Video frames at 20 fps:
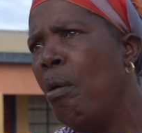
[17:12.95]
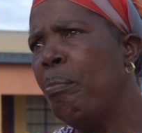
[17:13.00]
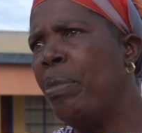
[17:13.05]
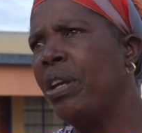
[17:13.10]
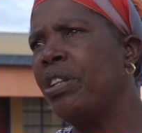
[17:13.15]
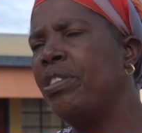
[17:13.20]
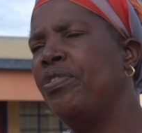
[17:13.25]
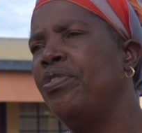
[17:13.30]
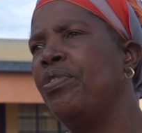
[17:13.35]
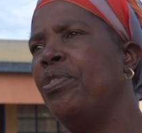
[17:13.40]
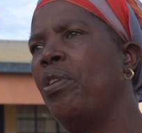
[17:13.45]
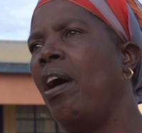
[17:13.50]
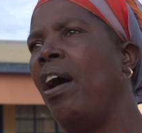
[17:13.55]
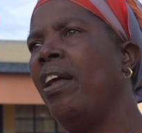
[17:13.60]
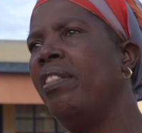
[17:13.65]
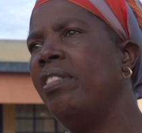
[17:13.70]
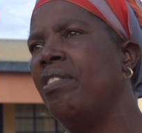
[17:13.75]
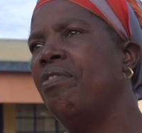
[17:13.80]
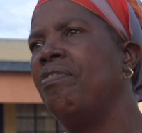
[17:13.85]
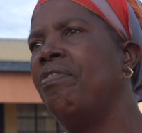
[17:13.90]
but if you
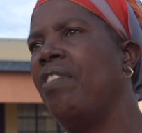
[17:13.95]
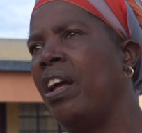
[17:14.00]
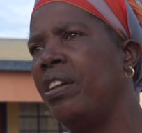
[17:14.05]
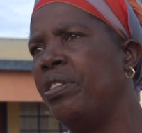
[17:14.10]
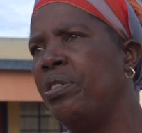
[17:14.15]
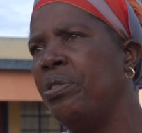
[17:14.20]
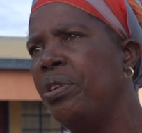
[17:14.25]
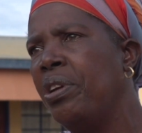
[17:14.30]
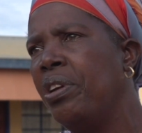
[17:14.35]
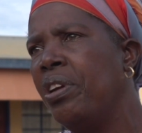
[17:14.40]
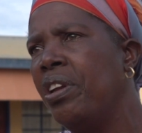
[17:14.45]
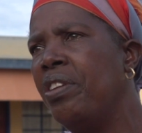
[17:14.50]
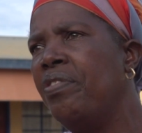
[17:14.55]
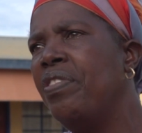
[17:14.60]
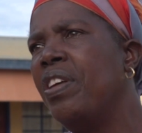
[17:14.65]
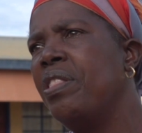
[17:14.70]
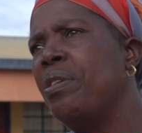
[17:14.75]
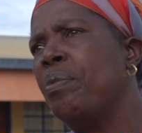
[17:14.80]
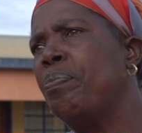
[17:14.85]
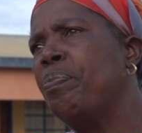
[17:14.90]
add the value,
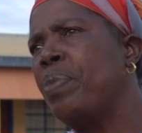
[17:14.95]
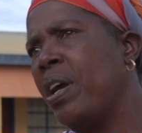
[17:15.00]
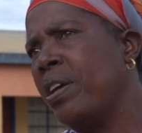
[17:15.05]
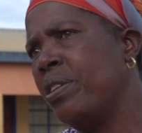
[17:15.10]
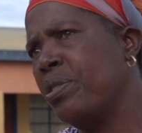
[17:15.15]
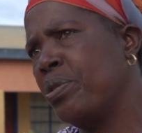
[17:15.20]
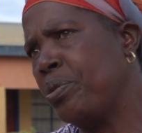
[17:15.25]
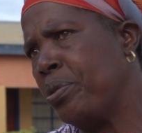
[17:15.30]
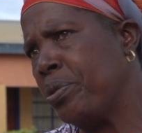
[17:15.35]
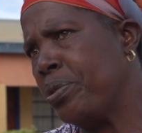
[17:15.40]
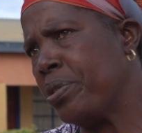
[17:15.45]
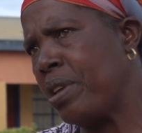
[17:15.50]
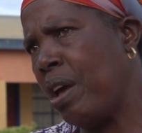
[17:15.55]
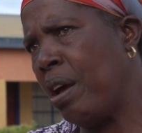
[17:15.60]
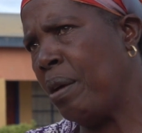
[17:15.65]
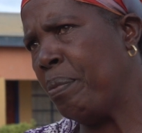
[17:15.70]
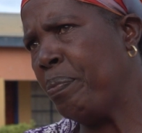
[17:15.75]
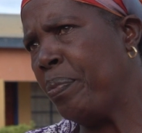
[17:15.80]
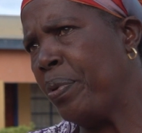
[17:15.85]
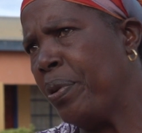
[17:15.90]
even the price goes
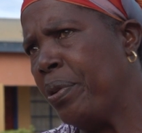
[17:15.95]
up.